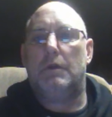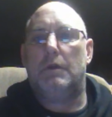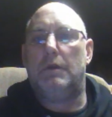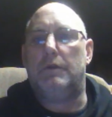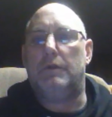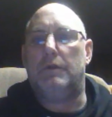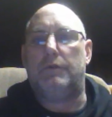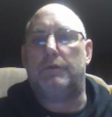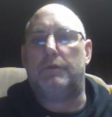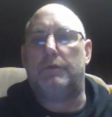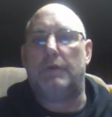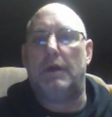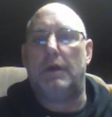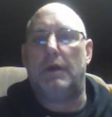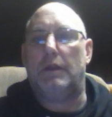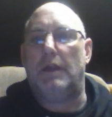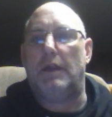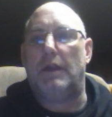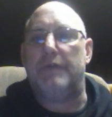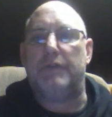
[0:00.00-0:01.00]
It's
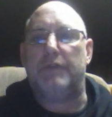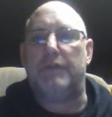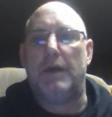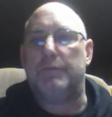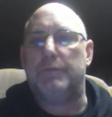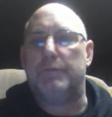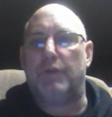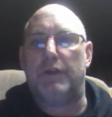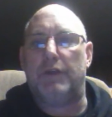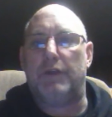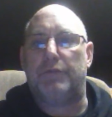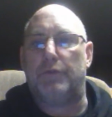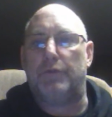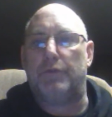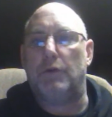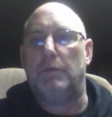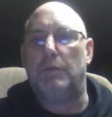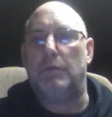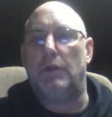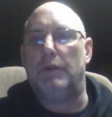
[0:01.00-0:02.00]
lifetime
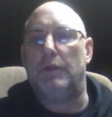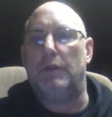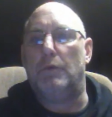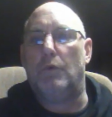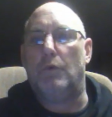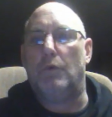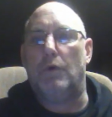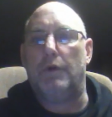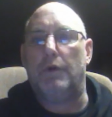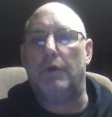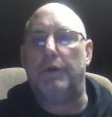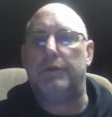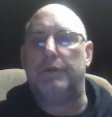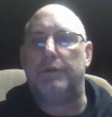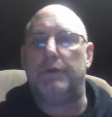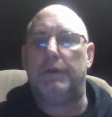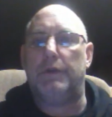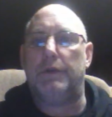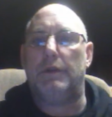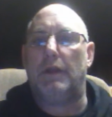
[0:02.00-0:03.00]
transferable on the
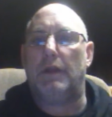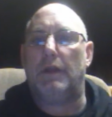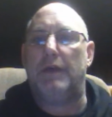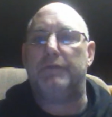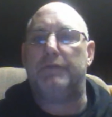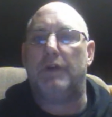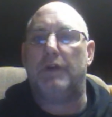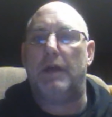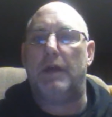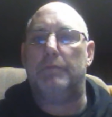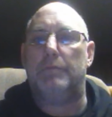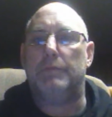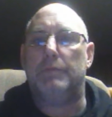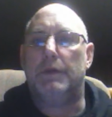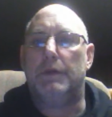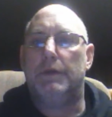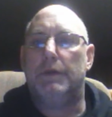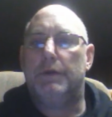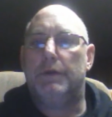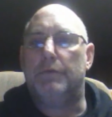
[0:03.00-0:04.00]
warranty, lifetime
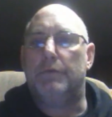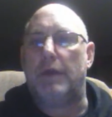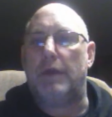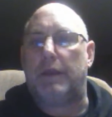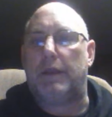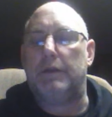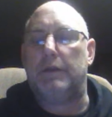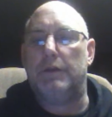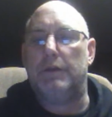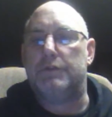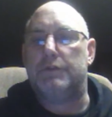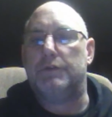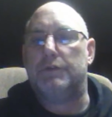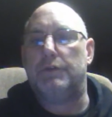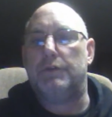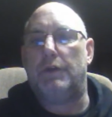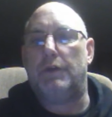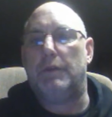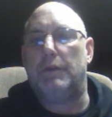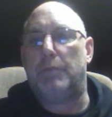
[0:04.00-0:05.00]

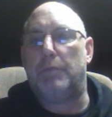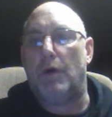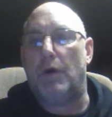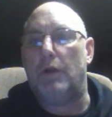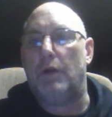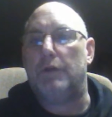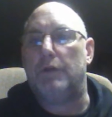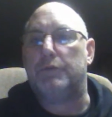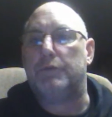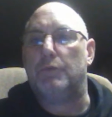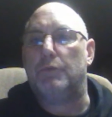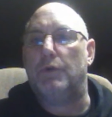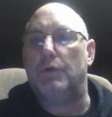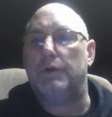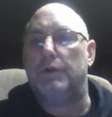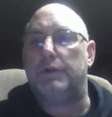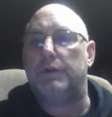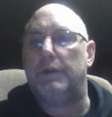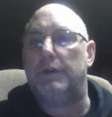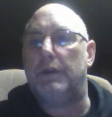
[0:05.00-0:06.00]
recognition on the polish
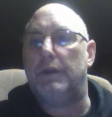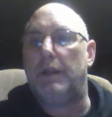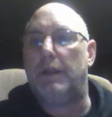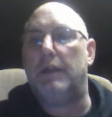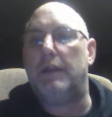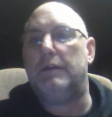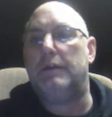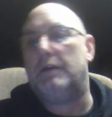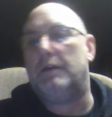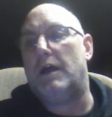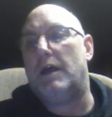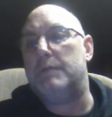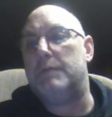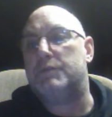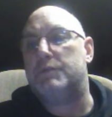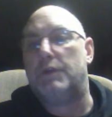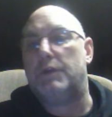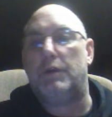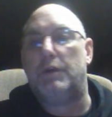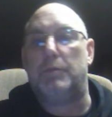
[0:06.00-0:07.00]
warranty. At any
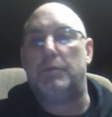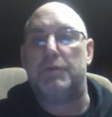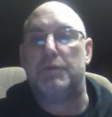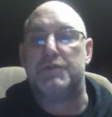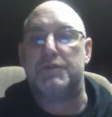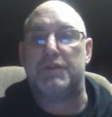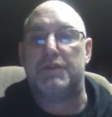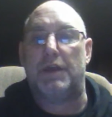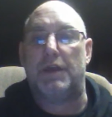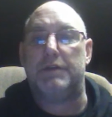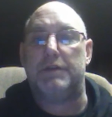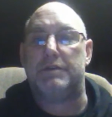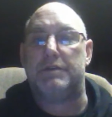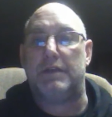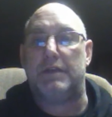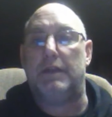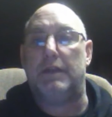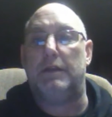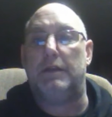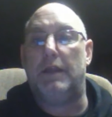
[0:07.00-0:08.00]
time, send your Precise
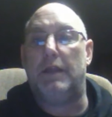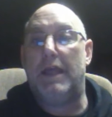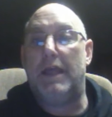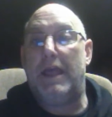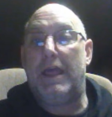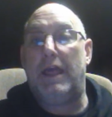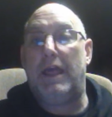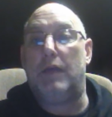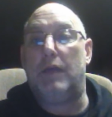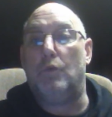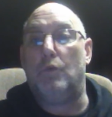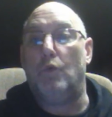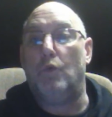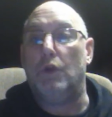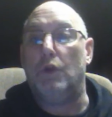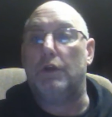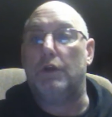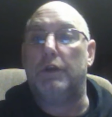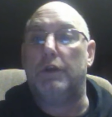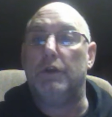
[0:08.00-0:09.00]
in, and
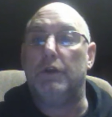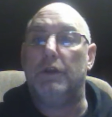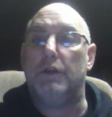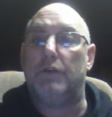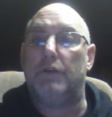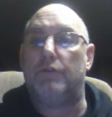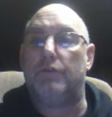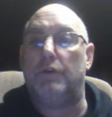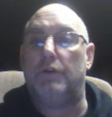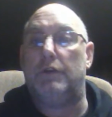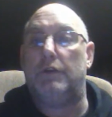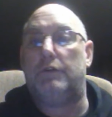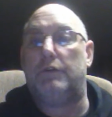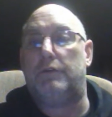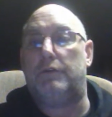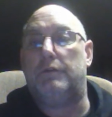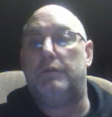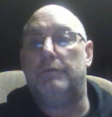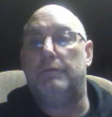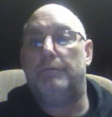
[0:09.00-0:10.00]
we'll condition it
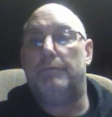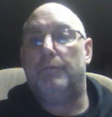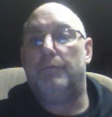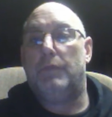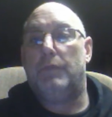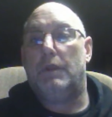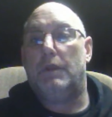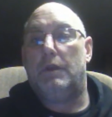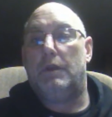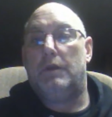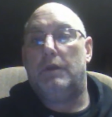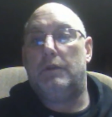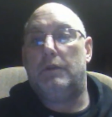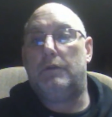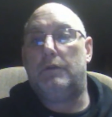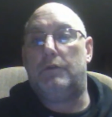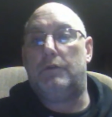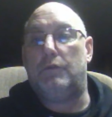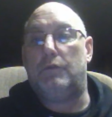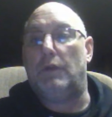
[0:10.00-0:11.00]

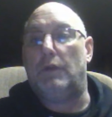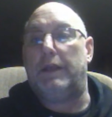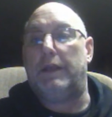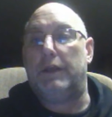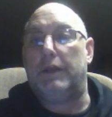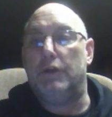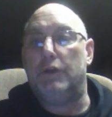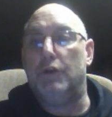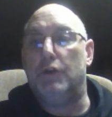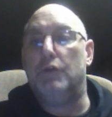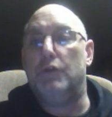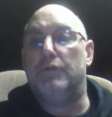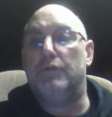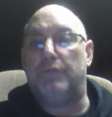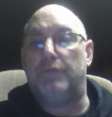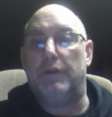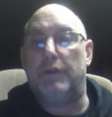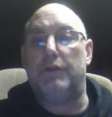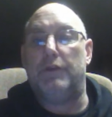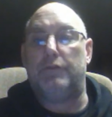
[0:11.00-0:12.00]
to like a new
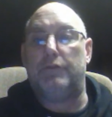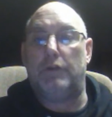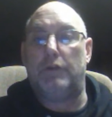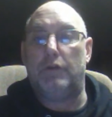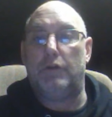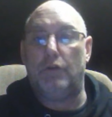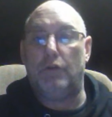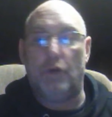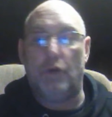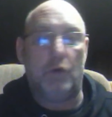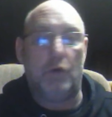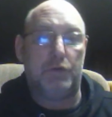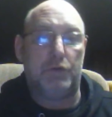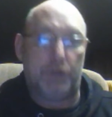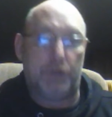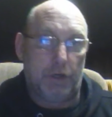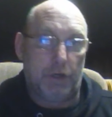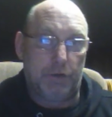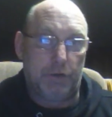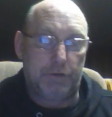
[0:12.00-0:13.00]
finish at no
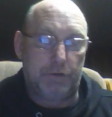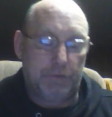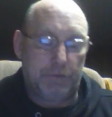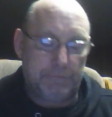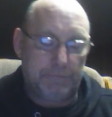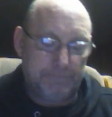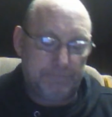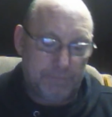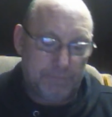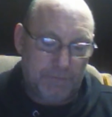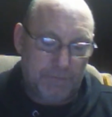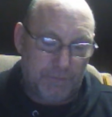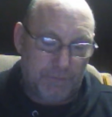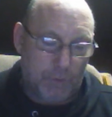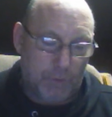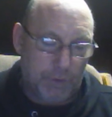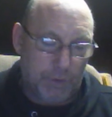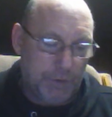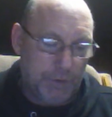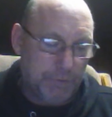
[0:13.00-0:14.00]
charge
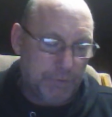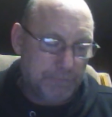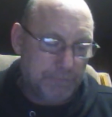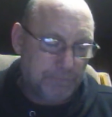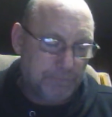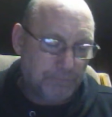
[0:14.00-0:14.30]
for you.